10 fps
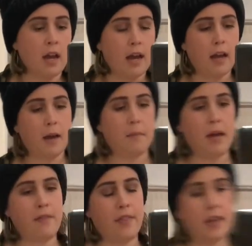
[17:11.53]

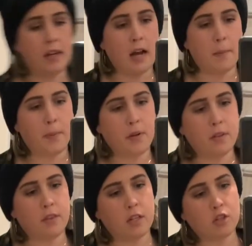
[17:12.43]
And then I
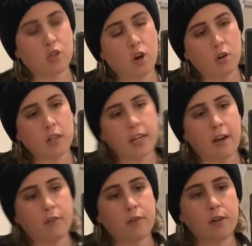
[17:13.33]
put the Charlie
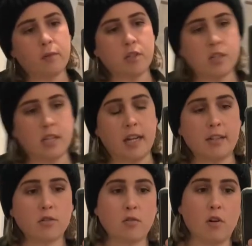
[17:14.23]
over it, which is an
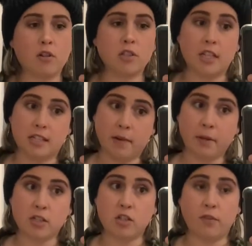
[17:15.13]
extra large. That's how
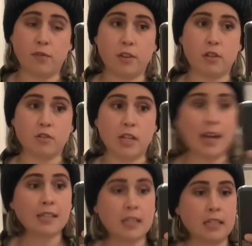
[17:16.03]
much different their
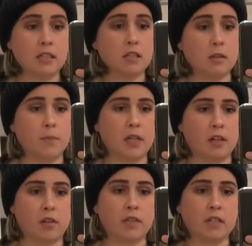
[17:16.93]
sizing is
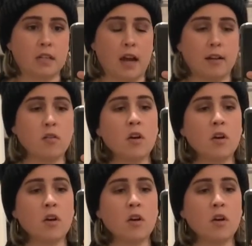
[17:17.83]
depending on the style.